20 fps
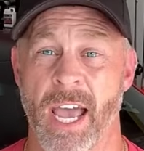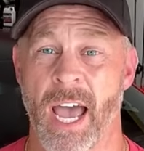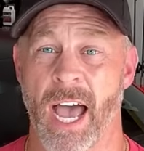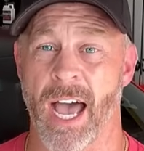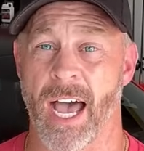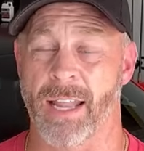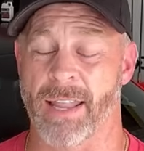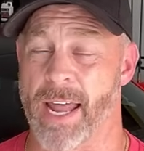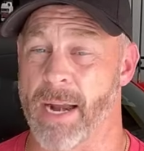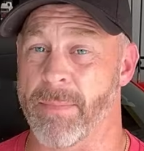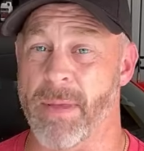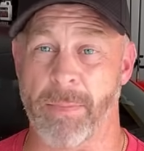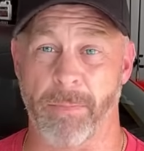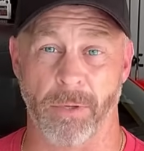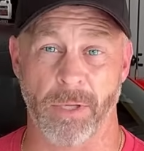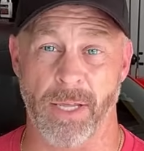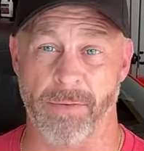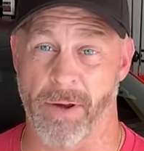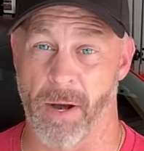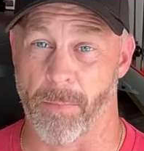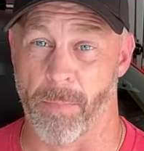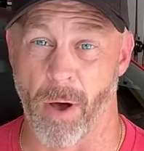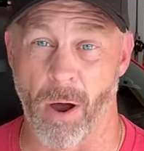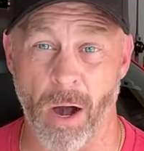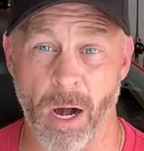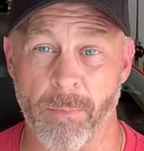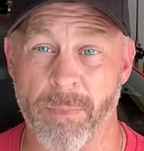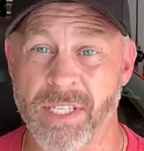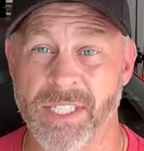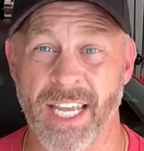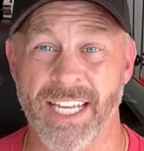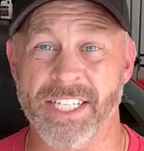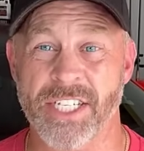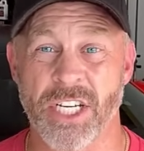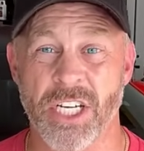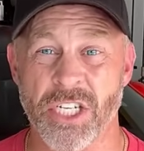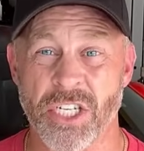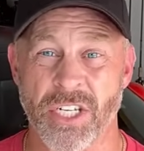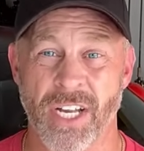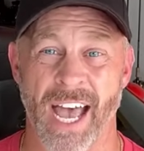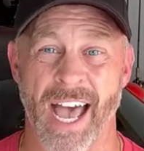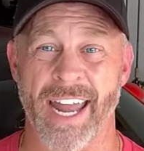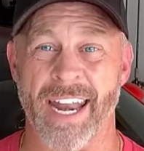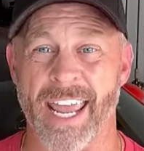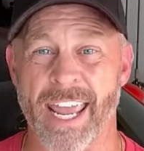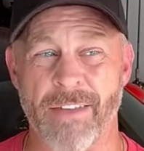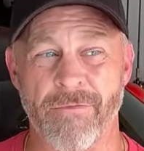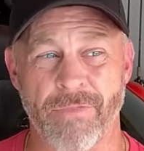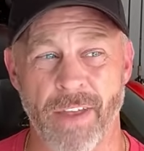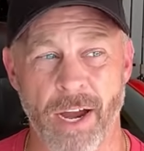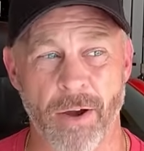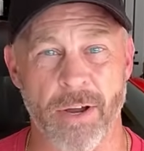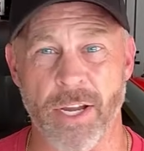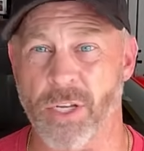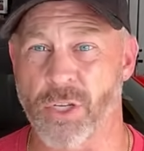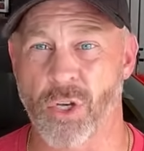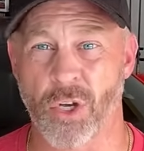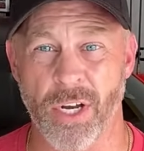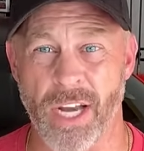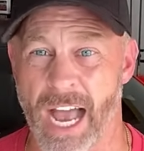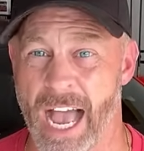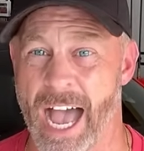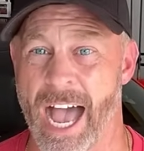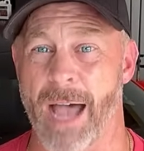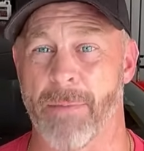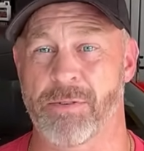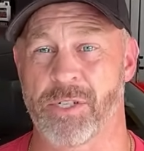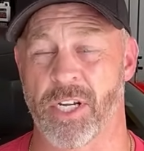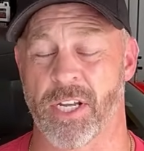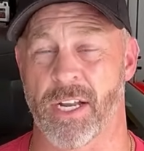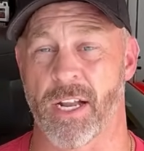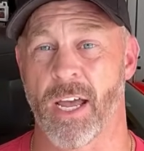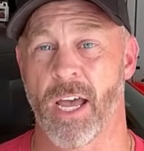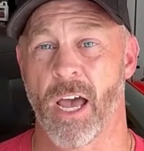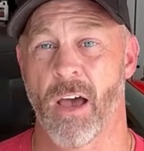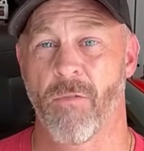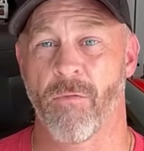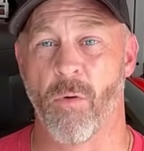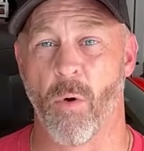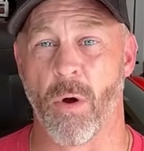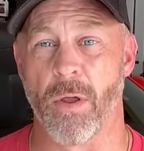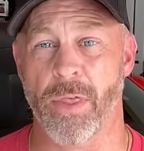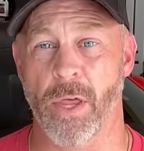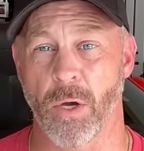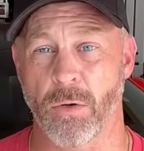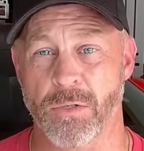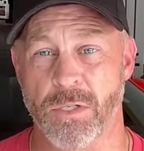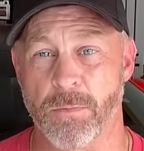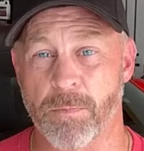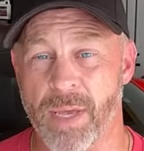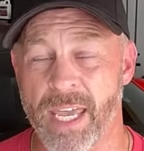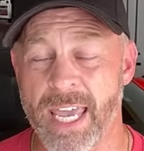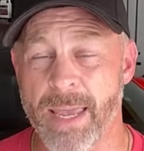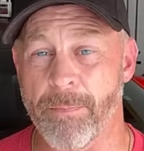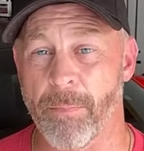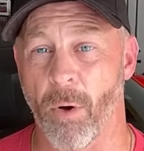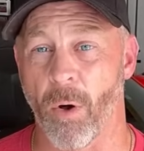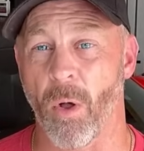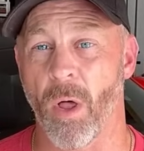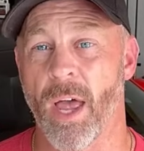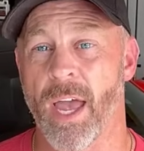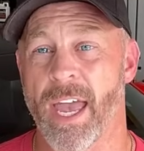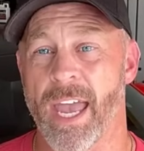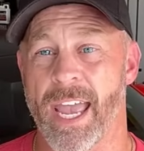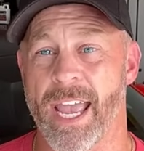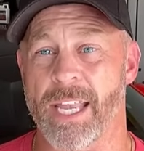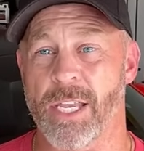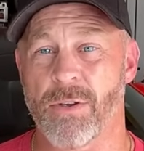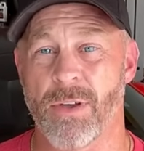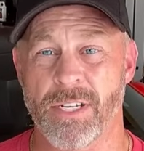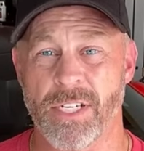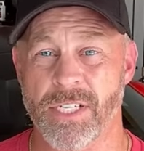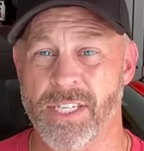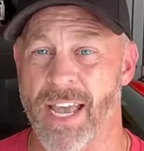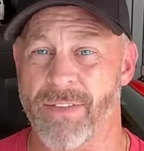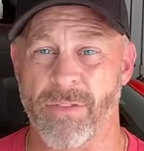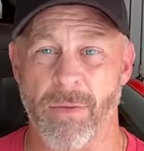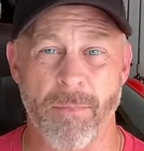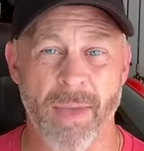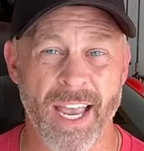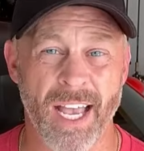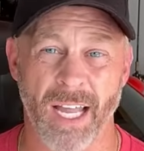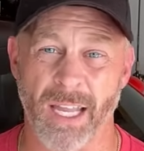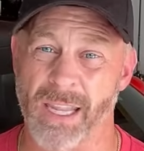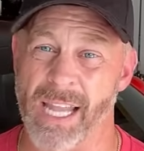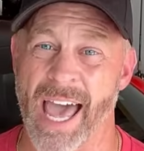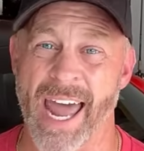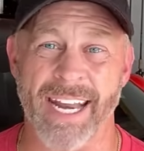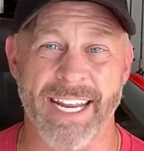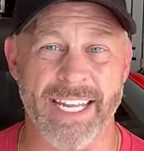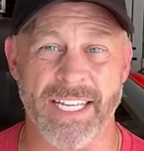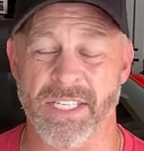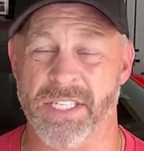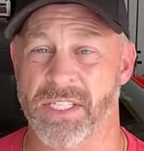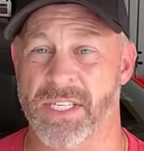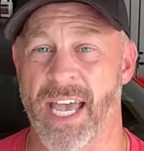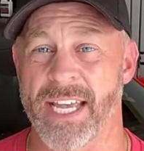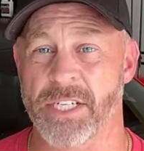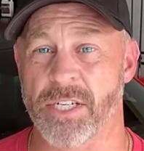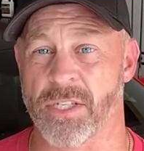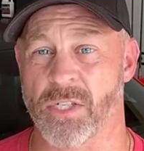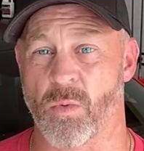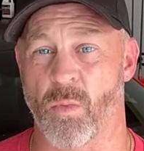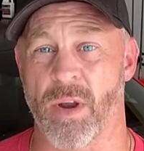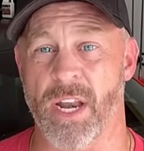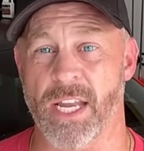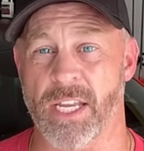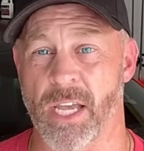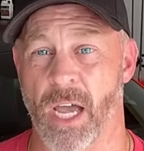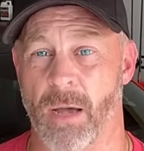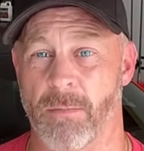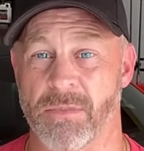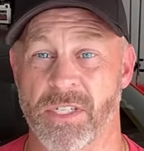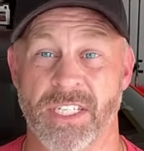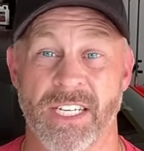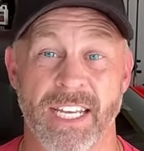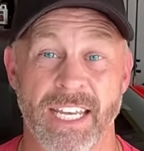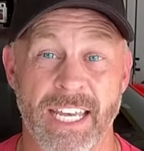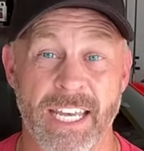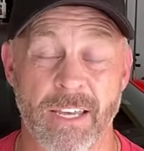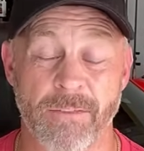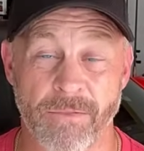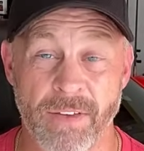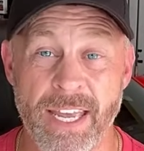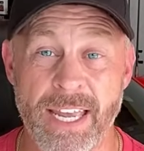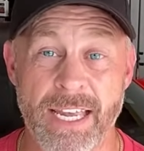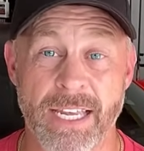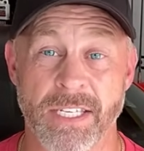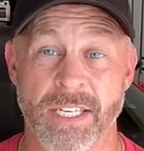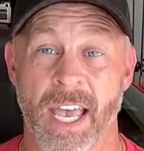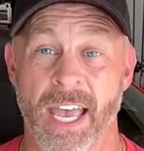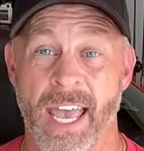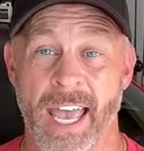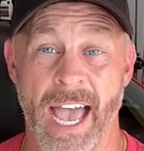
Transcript: Uh, a lot of people live in apartments. It's just not a very good option for those people. And you just have to make a lot of concessions when it comes to EVs.